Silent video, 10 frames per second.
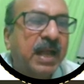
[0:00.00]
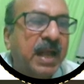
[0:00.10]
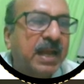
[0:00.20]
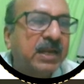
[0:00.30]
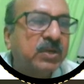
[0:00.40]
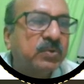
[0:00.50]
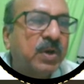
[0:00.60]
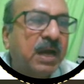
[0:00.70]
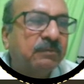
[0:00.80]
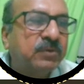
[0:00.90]
and you
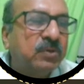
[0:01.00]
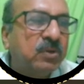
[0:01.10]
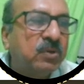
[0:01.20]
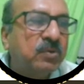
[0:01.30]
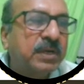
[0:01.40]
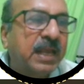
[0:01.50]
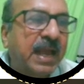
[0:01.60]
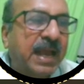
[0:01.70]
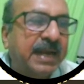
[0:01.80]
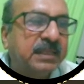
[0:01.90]
have to look
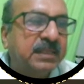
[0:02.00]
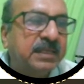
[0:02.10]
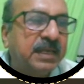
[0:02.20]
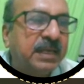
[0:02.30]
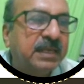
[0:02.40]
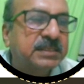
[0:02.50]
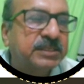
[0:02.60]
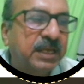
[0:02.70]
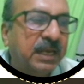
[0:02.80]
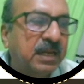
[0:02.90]
at the
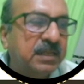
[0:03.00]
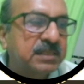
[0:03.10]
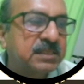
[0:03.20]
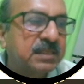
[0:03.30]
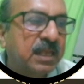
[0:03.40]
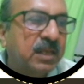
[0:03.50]
signals.